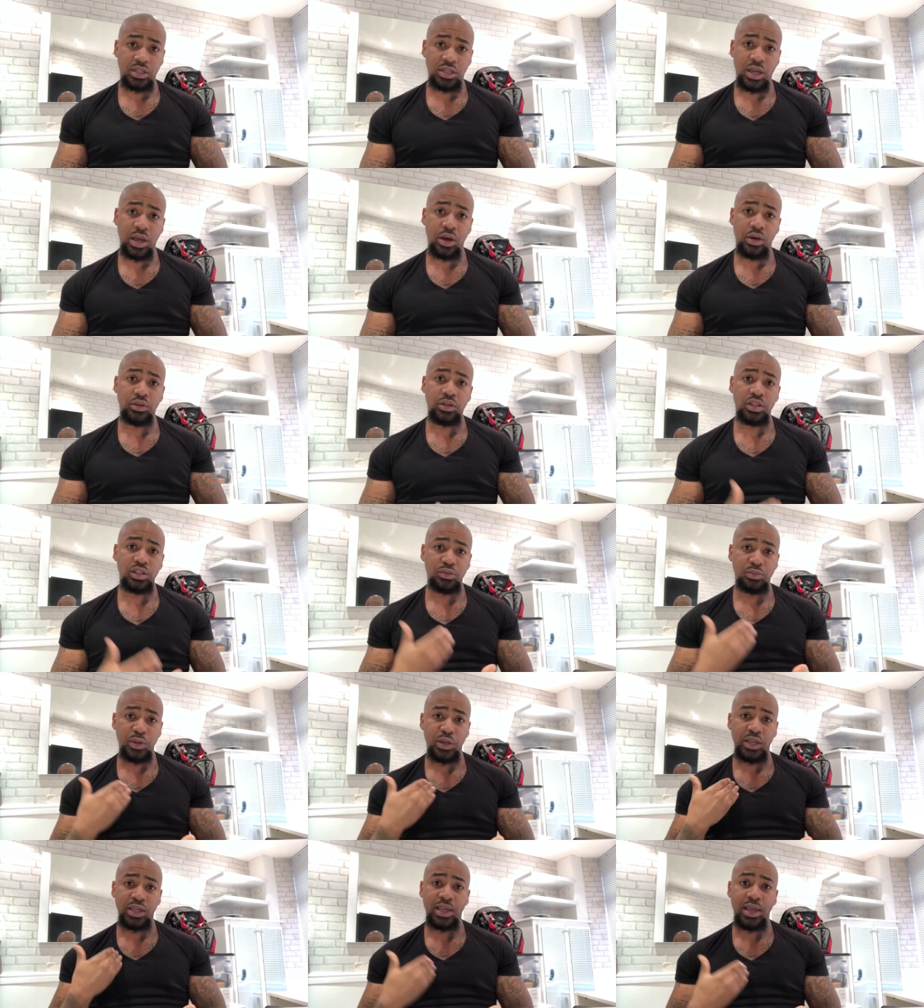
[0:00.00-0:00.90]
is held is
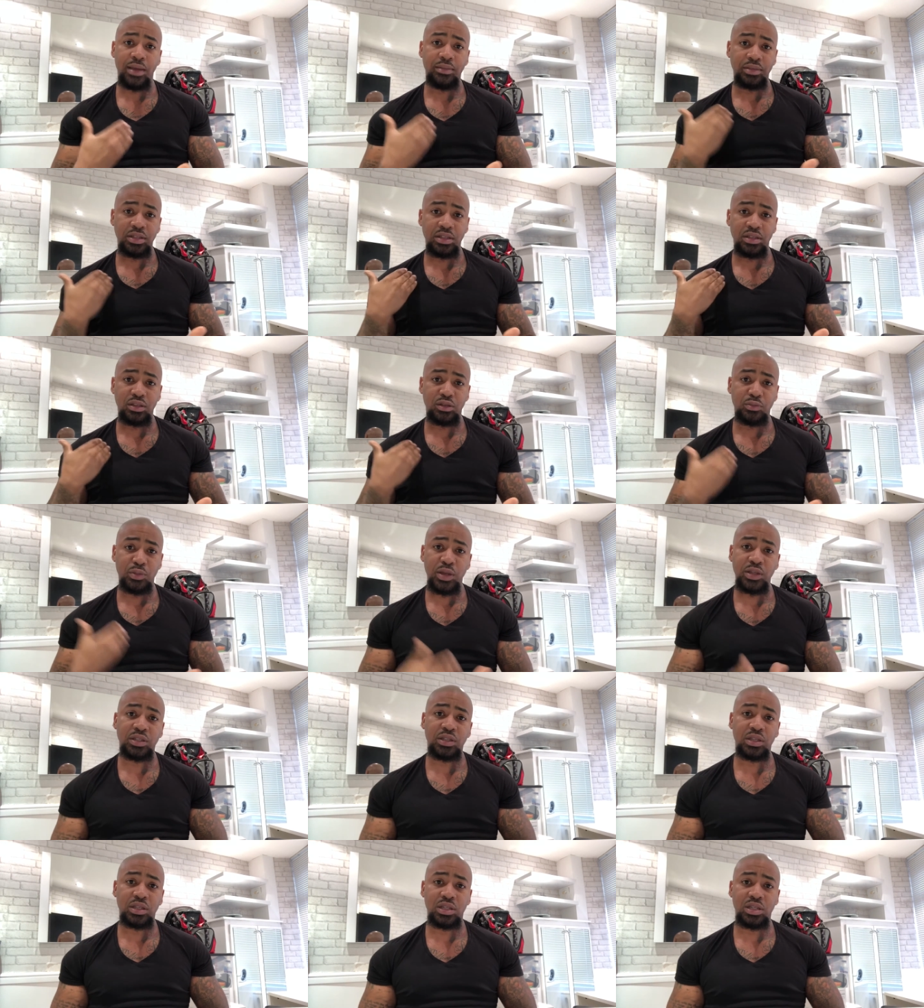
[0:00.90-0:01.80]
being kept in its
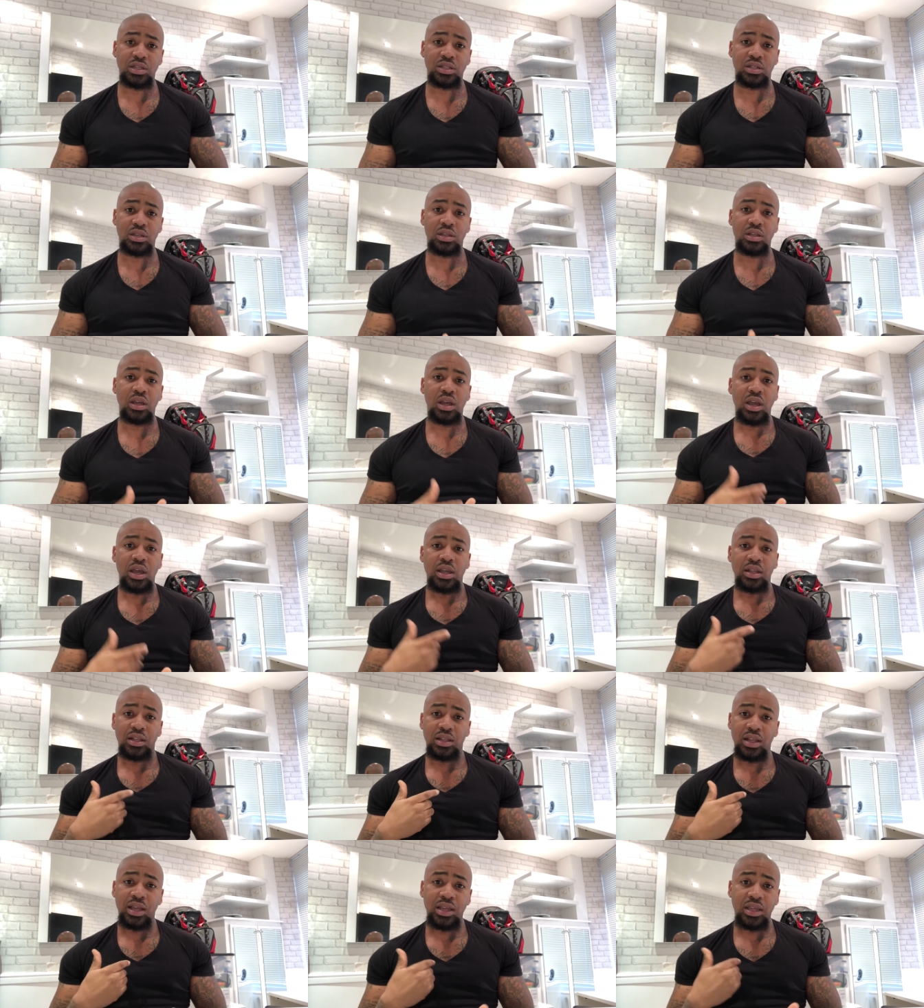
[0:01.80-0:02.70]
best condition,
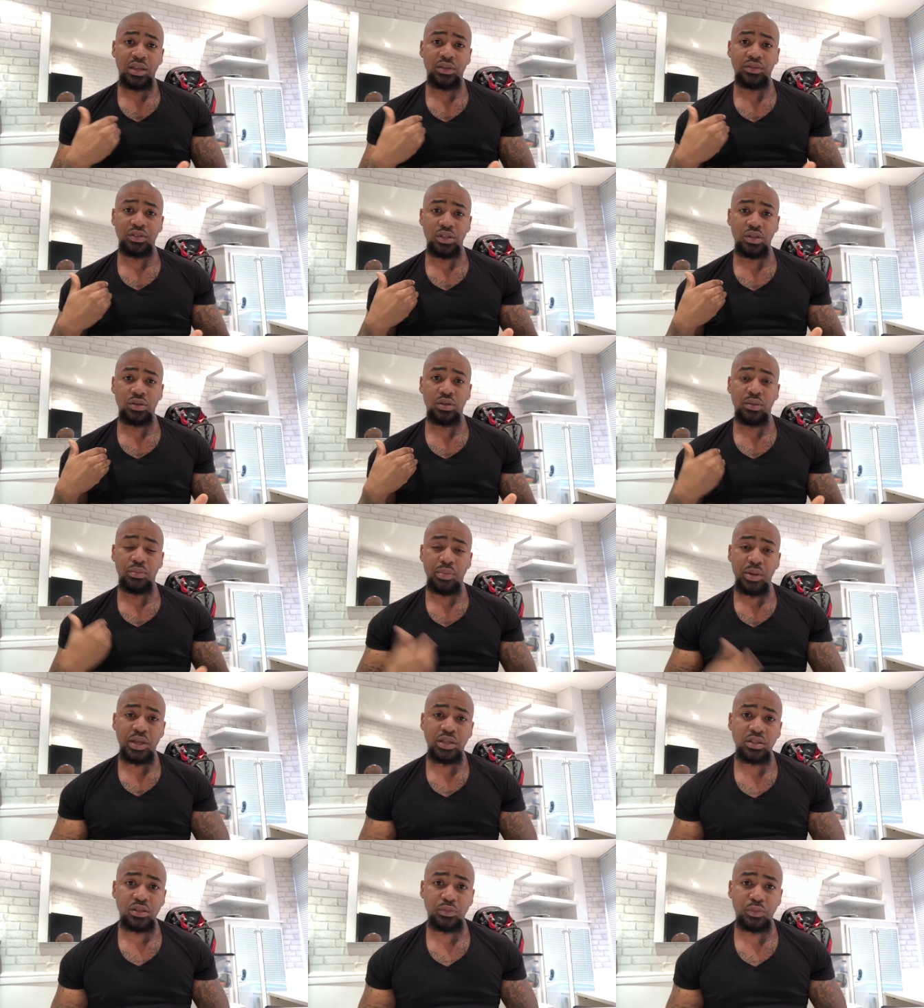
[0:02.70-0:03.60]
then that gives you the
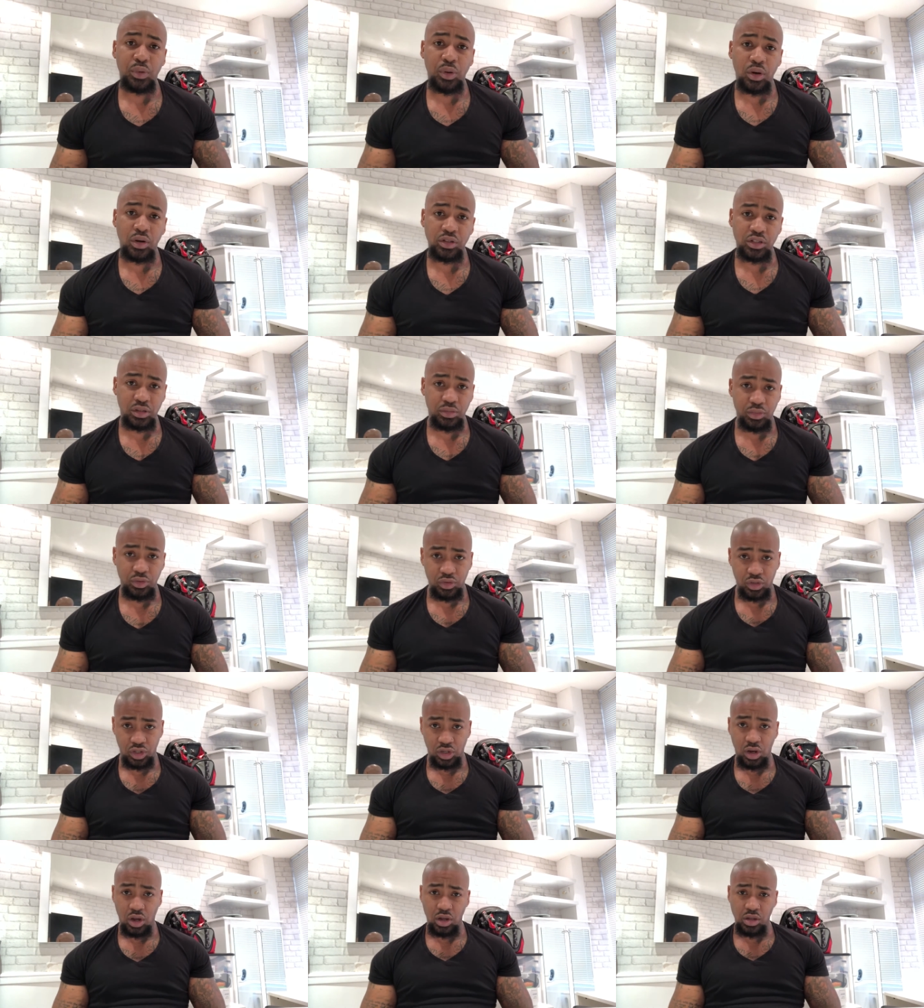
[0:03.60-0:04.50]
best possible
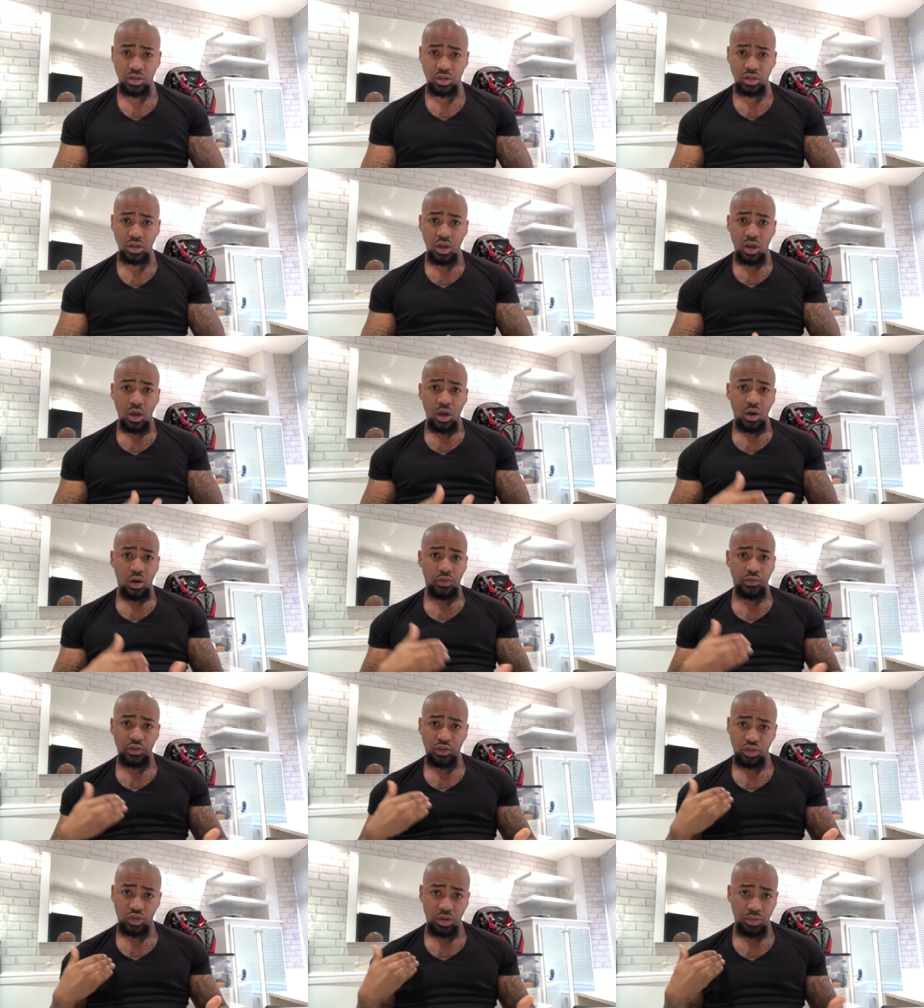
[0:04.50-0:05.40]
chance
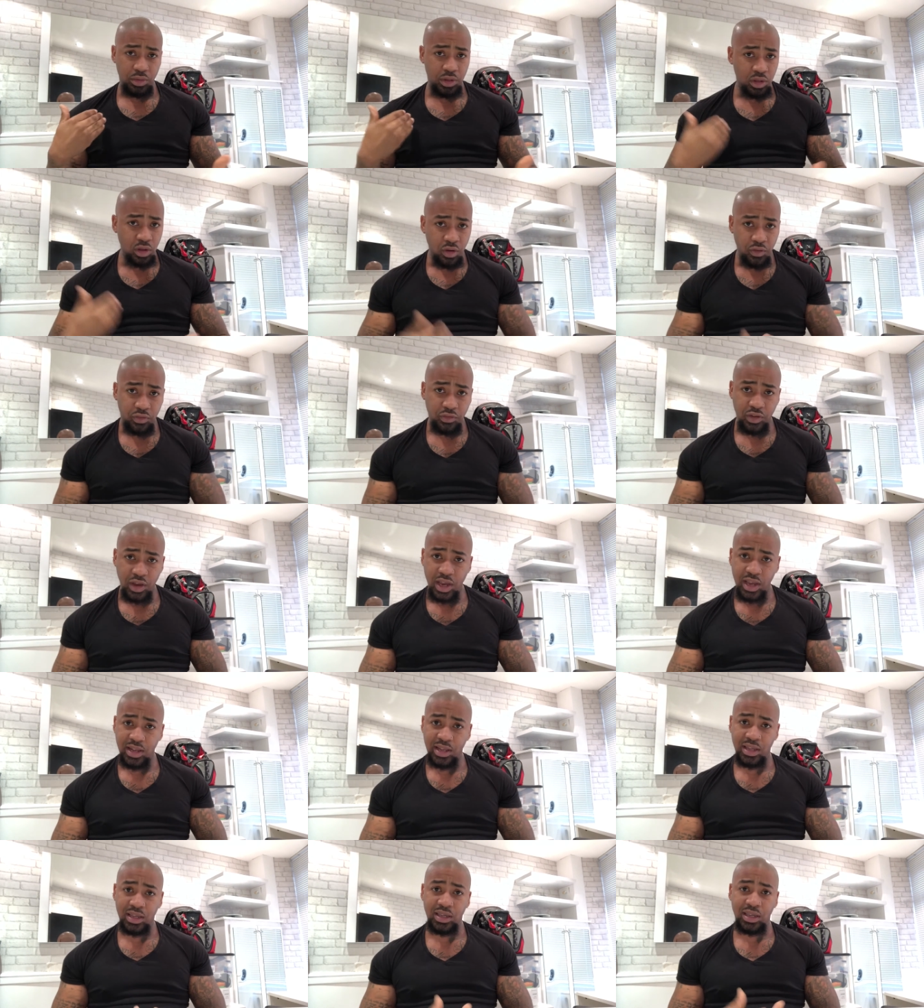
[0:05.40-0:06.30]
of your treatment not
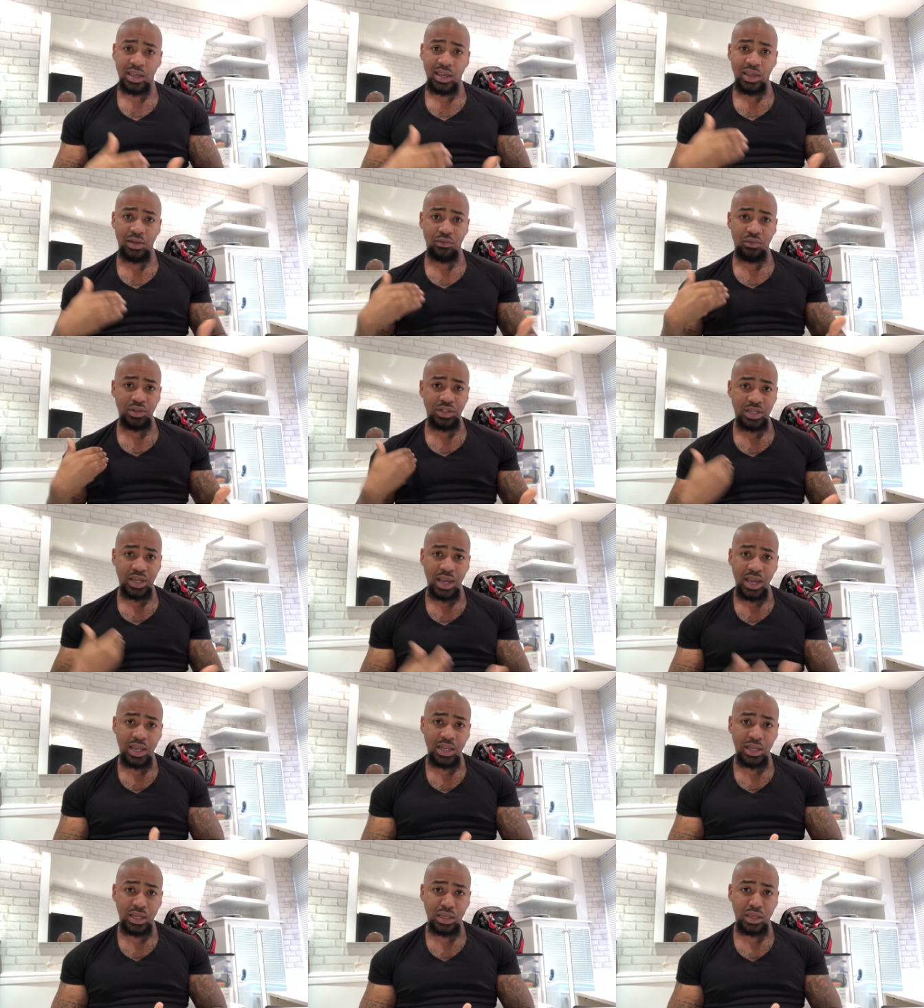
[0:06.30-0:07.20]
fading, it
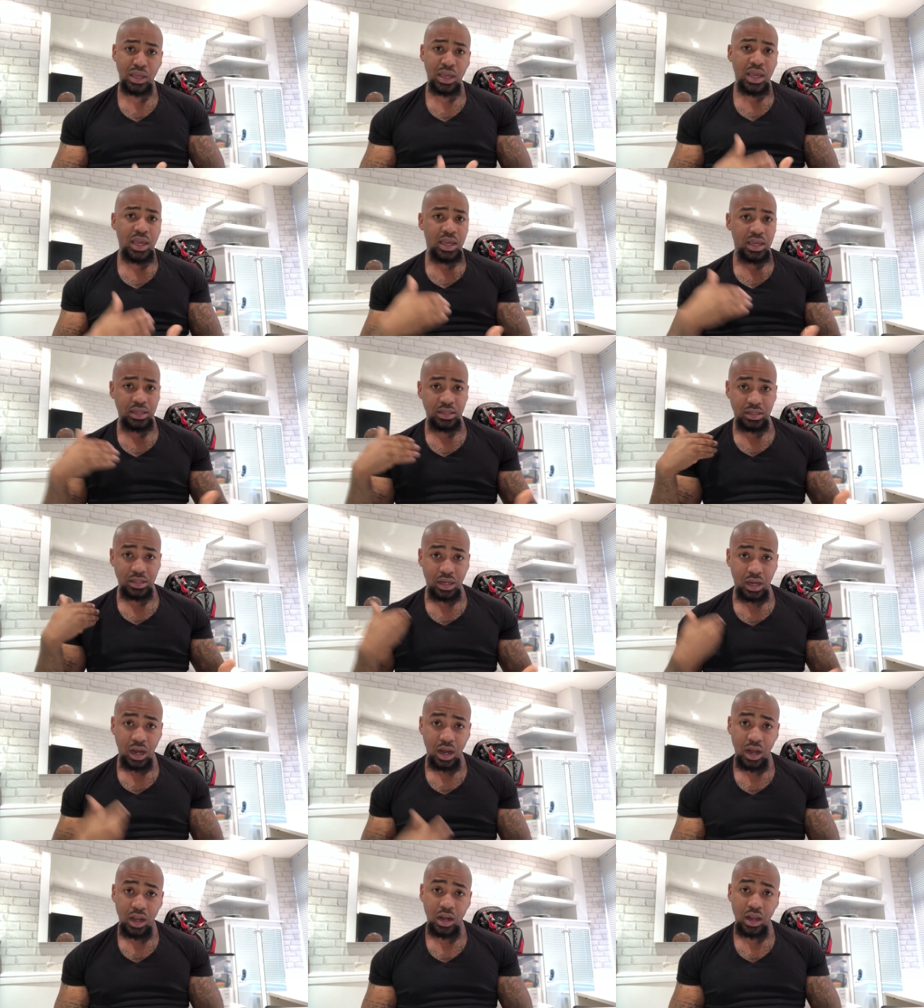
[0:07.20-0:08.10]
retaining its
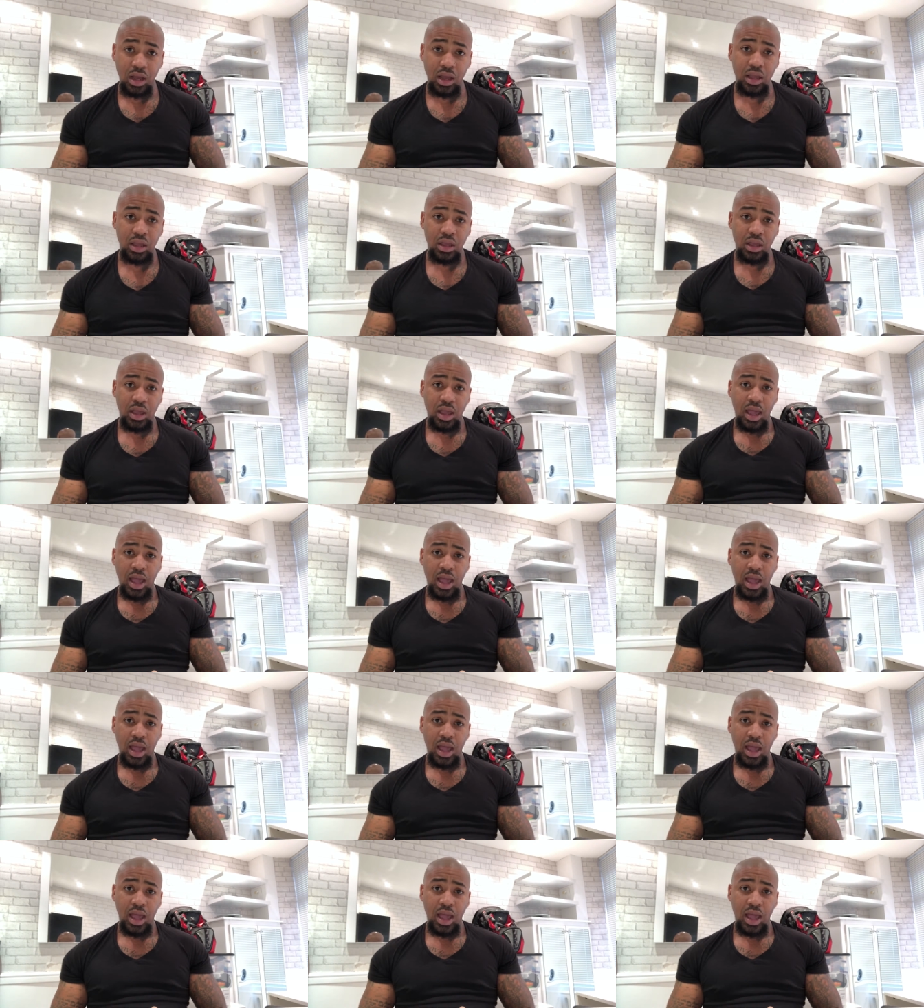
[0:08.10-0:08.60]
color